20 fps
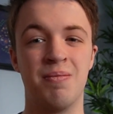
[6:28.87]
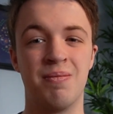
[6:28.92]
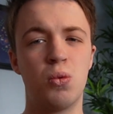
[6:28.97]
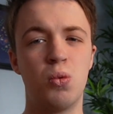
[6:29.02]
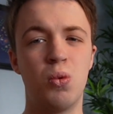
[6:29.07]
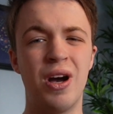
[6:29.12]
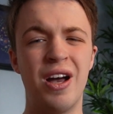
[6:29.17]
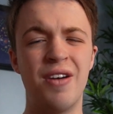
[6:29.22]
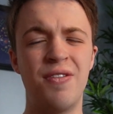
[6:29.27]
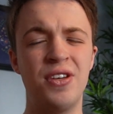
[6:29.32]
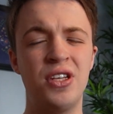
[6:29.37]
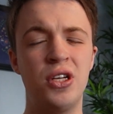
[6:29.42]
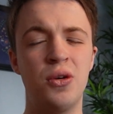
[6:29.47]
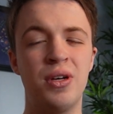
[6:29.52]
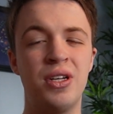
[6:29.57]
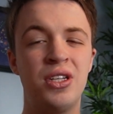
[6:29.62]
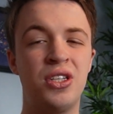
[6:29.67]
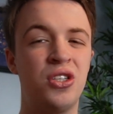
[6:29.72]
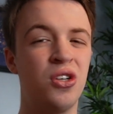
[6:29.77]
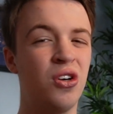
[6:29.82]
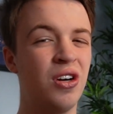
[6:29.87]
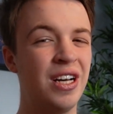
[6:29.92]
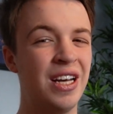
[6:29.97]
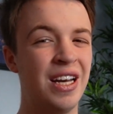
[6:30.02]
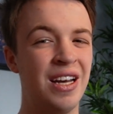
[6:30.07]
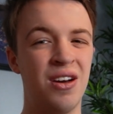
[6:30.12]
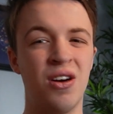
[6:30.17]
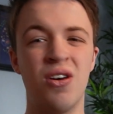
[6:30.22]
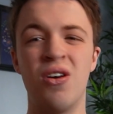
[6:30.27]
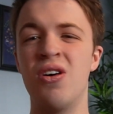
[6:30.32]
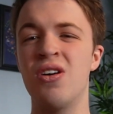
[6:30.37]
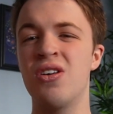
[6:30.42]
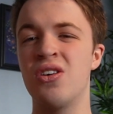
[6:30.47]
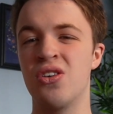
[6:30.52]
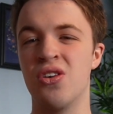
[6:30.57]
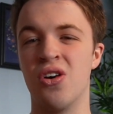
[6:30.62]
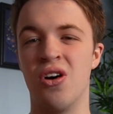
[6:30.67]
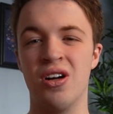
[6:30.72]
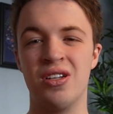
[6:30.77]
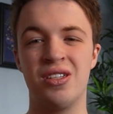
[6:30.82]
Whether you enjoy it or
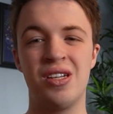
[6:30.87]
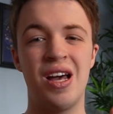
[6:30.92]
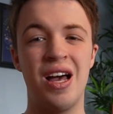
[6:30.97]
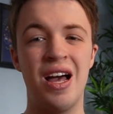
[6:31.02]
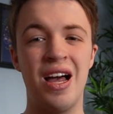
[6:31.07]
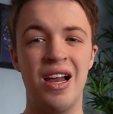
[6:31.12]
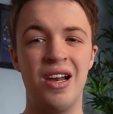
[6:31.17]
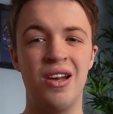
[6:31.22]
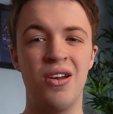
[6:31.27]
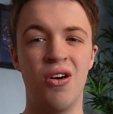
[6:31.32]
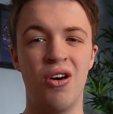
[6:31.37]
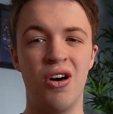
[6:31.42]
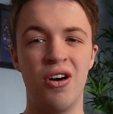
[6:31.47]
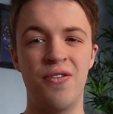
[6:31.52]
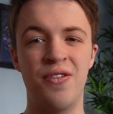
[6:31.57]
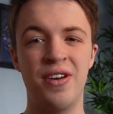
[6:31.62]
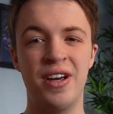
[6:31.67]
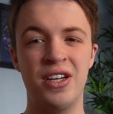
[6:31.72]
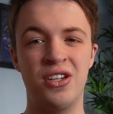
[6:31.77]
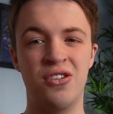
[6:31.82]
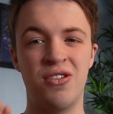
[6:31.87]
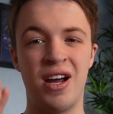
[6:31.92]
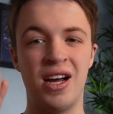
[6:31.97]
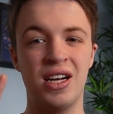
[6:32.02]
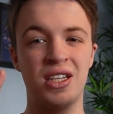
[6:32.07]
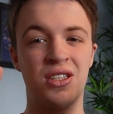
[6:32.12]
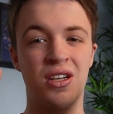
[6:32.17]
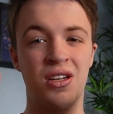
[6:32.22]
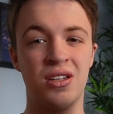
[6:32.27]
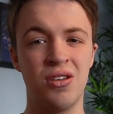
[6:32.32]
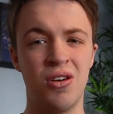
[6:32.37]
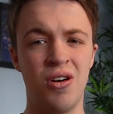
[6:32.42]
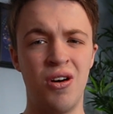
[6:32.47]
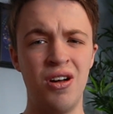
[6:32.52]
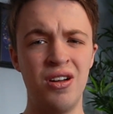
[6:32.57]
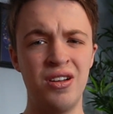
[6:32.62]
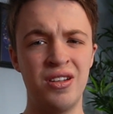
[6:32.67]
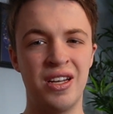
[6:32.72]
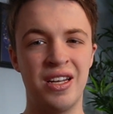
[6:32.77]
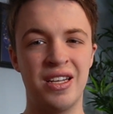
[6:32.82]
not, a lot of the attractions
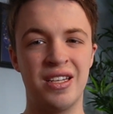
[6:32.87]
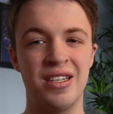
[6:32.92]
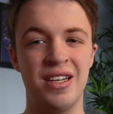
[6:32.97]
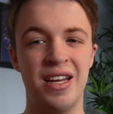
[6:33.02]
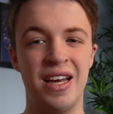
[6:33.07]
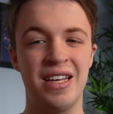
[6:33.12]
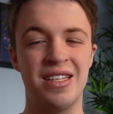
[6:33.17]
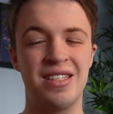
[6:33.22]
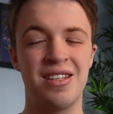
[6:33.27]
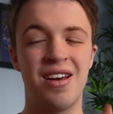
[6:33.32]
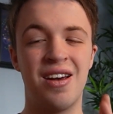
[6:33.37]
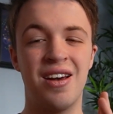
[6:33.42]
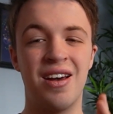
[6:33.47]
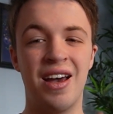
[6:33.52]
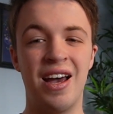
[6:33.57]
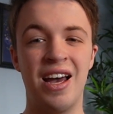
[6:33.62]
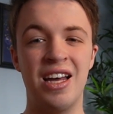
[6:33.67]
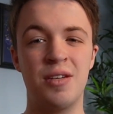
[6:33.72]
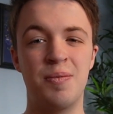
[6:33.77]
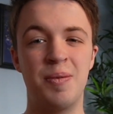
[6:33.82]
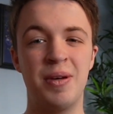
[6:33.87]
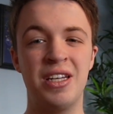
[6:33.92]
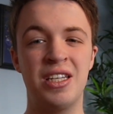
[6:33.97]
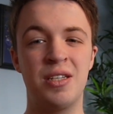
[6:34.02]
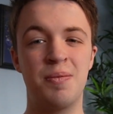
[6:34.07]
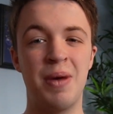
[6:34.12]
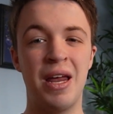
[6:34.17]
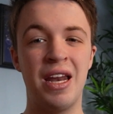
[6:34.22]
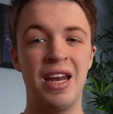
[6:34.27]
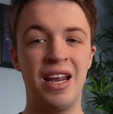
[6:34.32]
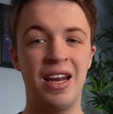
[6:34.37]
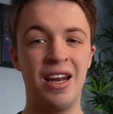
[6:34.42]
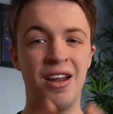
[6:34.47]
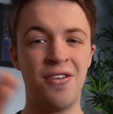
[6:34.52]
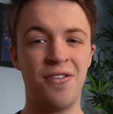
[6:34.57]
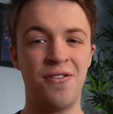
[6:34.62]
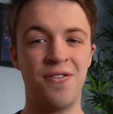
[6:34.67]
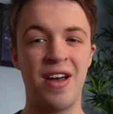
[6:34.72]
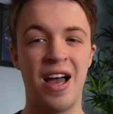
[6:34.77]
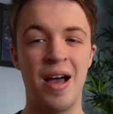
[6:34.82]
on this list has been spent in
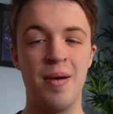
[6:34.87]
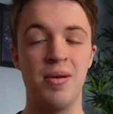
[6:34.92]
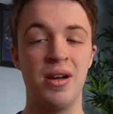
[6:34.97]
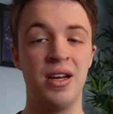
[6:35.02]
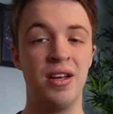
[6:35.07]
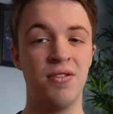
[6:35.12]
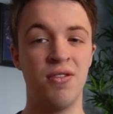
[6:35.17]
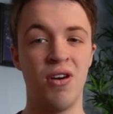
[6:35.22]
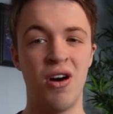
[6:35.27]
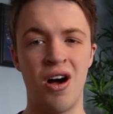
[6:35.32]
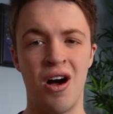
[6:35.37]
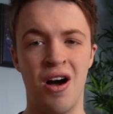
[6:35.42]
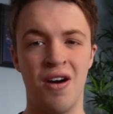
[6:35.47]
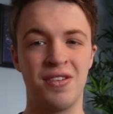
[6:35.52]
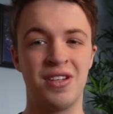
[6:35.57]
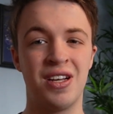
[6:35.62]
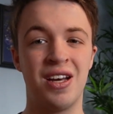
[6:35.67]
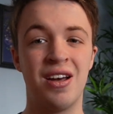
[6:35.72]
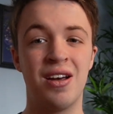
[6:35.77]
a family raft.